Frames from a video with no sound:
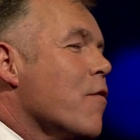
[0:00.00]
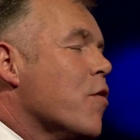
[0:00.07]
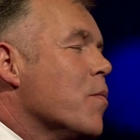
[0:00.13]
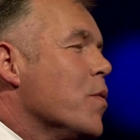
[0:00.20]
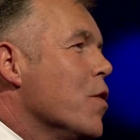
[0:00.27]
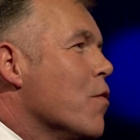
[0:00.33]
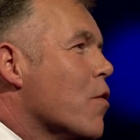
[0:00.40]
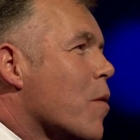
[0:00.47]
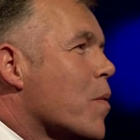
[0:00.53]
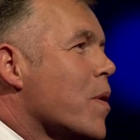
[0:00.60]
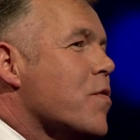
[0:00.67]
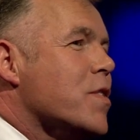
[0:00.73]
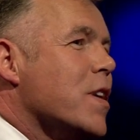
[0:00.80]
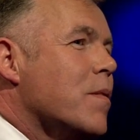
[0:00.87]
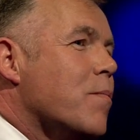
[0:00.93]
from Europe,
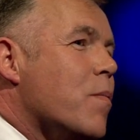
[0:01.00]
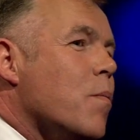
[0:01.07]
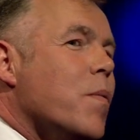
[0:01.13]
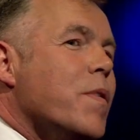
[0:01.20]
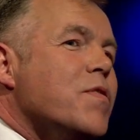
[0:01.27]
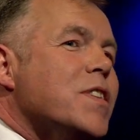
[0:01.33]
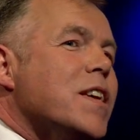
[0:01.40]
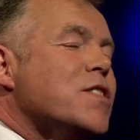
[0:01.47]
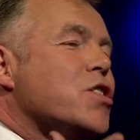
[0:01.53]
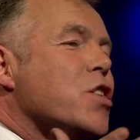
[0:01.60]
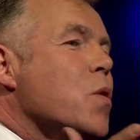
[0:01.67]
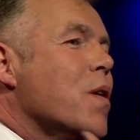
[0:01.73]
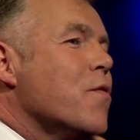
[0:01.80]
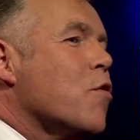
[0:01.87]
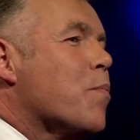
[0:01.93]
we've seen
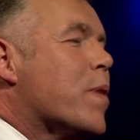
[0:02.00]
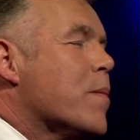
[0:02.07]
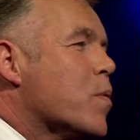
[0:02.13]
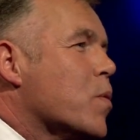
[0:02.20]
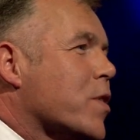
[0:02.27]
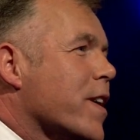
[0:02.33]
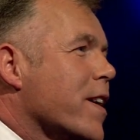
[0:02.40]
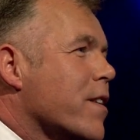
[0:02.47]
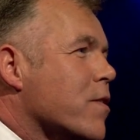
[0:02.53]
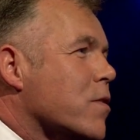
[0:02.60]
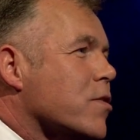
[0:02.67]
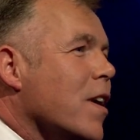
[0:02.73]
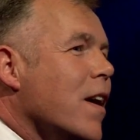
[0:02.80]
200 people killed